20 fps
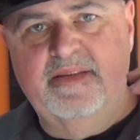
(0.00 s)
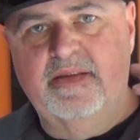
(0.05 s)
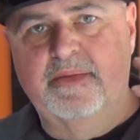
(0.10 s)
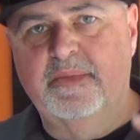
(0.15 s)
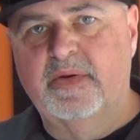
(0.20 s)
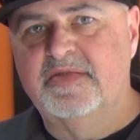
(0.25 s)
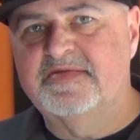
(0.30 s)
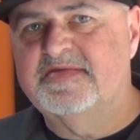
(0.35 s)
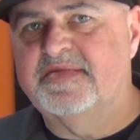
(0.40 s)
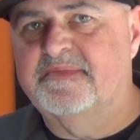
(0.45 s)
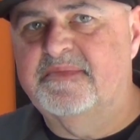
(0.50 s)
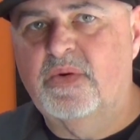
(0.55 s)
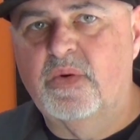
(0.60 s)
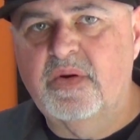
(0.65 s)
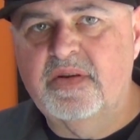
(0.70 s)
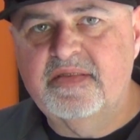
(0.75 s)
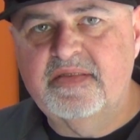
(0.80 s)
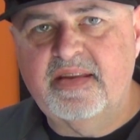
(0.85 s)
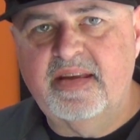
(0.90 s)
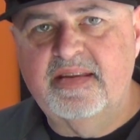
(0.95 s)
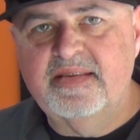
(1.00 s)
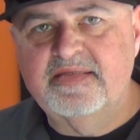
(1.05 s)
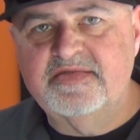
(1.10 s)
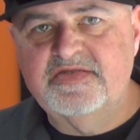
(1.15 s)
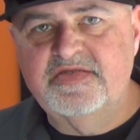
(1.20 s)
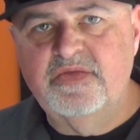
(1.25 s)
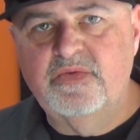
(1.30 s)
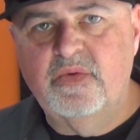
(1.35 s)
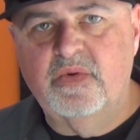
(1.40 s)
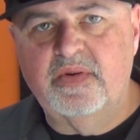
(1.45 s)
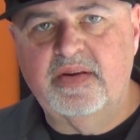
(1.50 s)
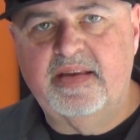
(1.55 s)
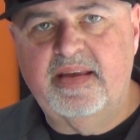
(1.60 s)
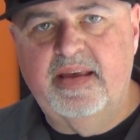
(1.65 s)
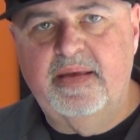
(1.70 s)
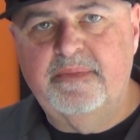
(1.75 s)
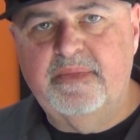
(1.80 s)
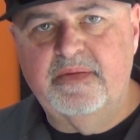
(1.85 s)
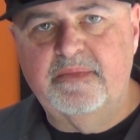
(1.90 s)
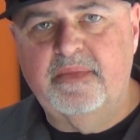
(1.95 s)
The most important thing that you want to
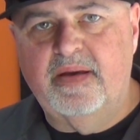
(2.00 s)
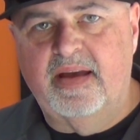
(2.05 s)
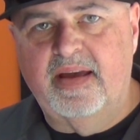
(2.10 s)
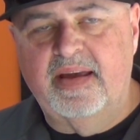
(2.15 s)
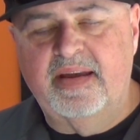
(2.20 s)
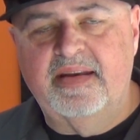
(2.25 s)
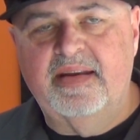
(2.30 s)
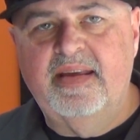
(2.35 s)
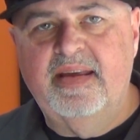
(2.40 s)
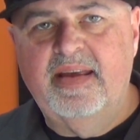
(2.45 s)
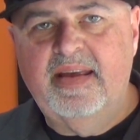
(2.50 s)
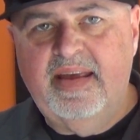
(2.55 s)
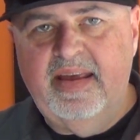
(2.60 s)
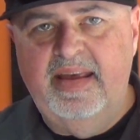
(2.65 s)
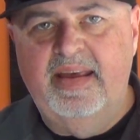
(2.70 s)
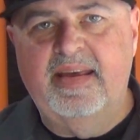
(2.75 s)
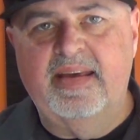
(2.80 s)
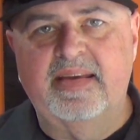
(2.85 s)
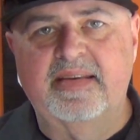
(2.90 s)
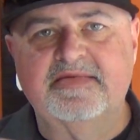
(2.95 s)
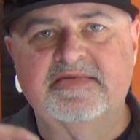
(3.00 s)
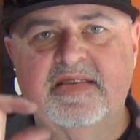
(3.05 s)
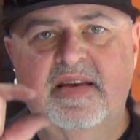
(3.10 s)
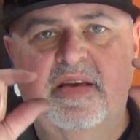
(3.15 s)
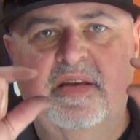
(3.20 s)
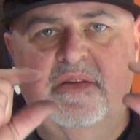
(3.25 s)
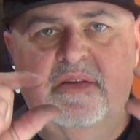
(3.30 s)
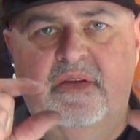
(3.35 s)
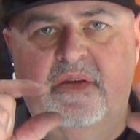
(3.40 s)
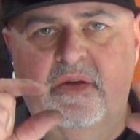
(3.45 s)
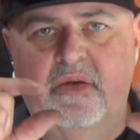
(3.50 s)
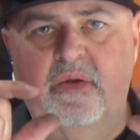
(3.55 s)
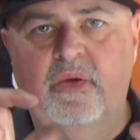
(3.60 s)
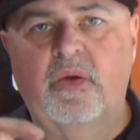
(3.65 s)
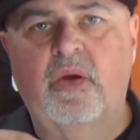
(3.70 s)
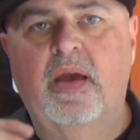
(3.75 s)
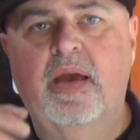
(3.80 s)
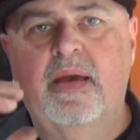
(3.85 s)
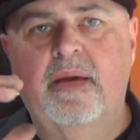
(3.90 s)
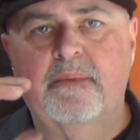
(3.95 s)
keep in mind is
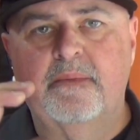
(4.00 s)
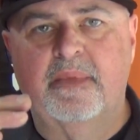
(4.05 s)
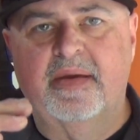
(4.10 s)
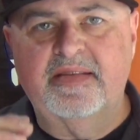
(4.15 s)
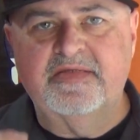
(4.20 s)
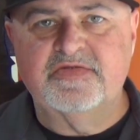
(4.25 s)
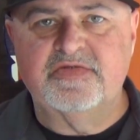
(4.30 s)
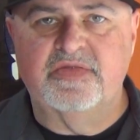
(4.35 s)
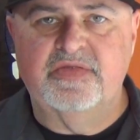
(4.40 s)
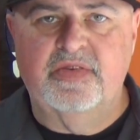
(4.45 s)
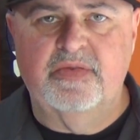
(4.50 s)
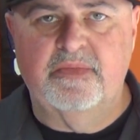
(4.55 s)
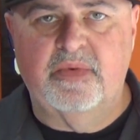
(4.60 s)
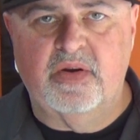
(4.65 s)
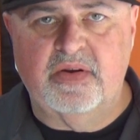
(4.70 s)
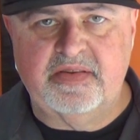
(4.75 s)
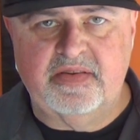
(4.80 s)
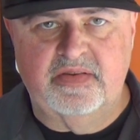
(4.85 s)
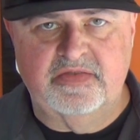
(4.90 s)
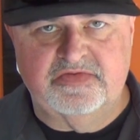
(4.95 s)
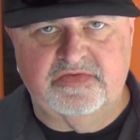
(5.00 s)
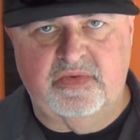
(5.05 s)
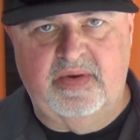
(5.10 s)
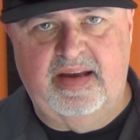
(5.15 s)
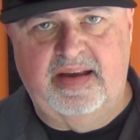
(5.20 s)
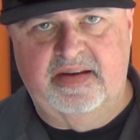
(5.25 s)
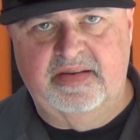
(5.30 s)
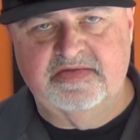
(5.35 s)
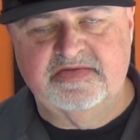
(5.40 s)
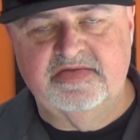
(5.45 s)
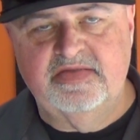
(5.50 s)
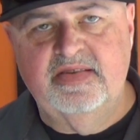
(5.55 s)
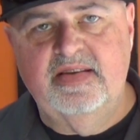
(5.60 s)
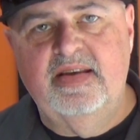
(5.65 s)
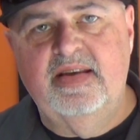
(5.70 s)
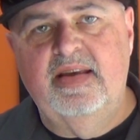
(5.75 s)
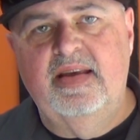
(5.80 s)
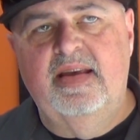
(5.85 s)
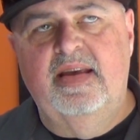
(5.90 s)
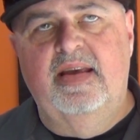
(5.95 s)
to make sure you mark those wires.
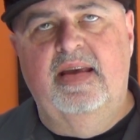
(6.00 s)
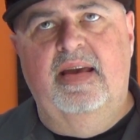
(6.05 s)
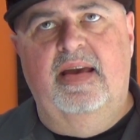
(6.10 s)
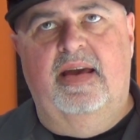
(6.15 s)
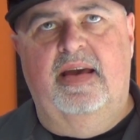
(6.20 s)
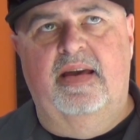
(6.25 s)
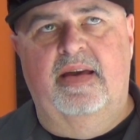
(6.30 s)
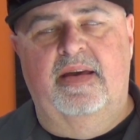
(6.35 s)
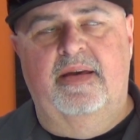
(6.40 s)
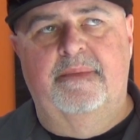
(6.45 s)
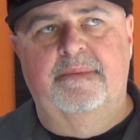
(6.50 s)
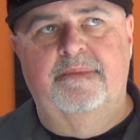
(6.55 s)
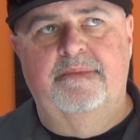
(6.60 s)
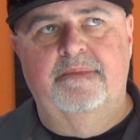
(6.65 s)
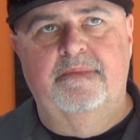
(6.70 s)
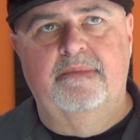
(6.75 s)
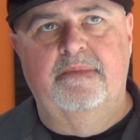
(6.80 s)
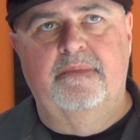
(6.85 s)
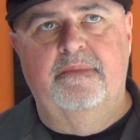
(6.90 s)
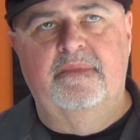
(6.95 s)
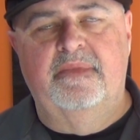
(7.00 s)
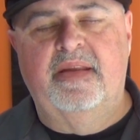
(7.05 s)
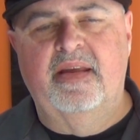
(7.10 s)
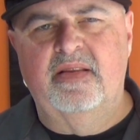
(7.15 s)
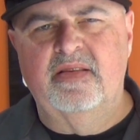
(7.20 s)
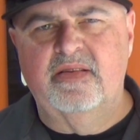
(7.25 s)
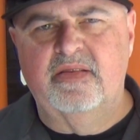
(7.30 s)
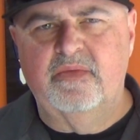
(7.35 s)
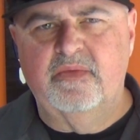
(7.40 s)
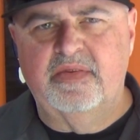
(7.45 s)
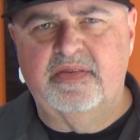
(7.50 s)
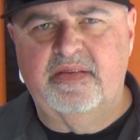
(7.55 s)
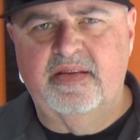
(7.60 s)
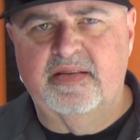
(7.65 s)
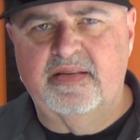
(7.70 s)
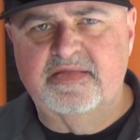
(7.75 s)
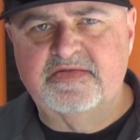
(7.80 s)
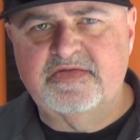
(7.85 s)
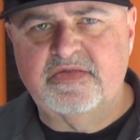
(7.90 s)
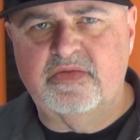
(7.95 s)
Dealing with the
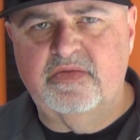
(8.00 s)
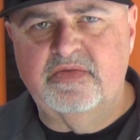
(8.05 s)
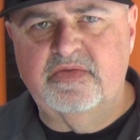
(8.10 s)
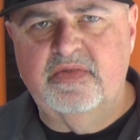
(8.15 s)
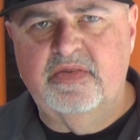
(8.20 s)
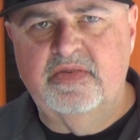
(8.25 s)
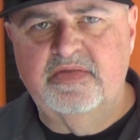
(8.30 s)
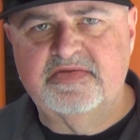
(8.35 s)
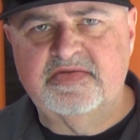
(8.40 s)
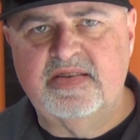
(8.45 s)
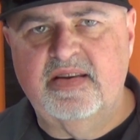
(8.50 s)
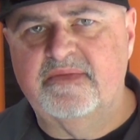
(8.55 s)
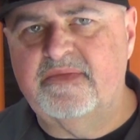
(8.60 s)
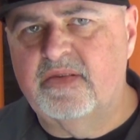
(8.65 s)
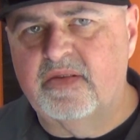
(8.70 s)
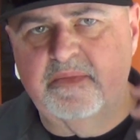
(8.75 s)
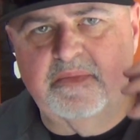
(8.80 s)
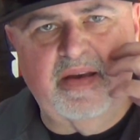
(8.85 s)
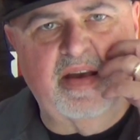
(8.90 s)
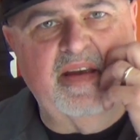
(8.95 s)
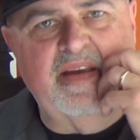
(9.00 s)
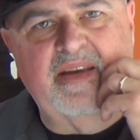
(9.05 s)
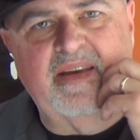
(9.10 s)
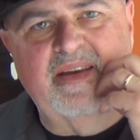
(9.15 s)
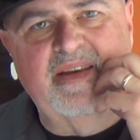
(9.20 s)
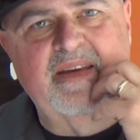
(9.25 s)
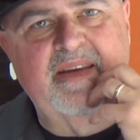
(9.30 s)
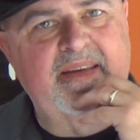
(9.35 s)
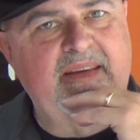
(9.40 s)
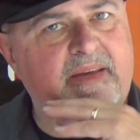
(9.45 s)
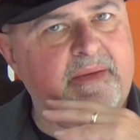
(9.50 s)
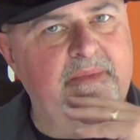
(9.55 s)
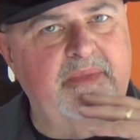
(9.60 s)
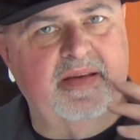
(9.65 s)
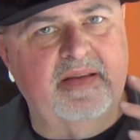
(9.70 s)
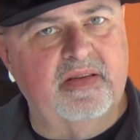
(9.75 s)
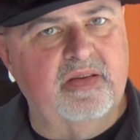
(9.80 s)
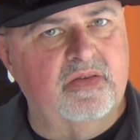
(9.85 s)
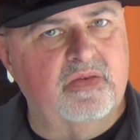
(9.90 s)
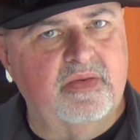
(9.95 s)
electrical stuff on a bike can be
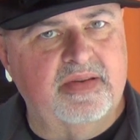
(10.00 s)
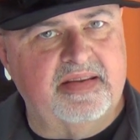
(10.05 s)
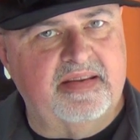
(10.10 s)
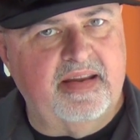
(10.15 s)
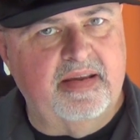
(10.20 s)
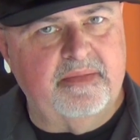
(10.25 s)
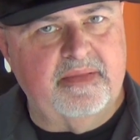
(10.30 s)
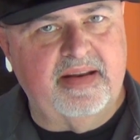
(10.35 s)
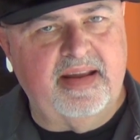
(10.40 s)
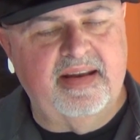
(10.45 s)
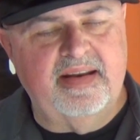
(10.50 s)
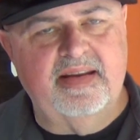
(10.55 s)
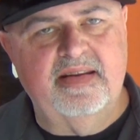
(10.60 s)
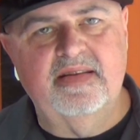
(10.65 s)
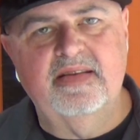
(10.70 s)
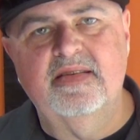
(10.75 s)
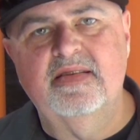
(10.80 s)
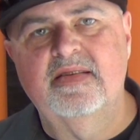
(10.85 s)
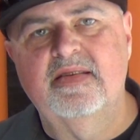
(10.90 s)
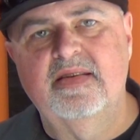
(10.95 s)
a little intimidating.